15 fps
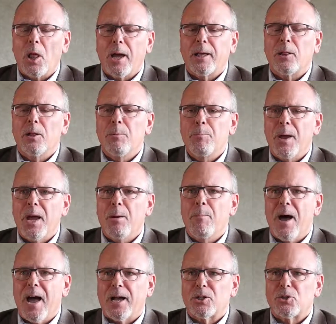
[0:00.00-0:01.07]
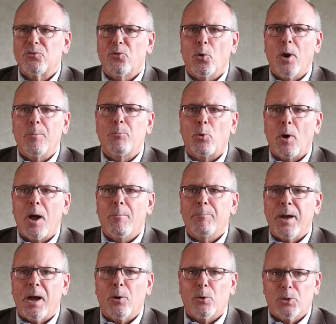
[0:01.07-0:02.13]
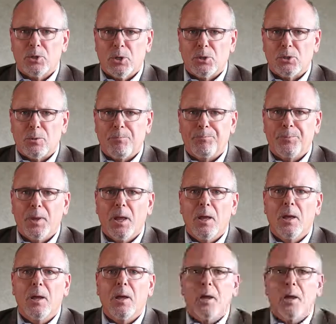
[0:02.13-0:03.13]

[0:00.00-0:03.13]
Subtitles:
unlikely paybacks for a prime power system.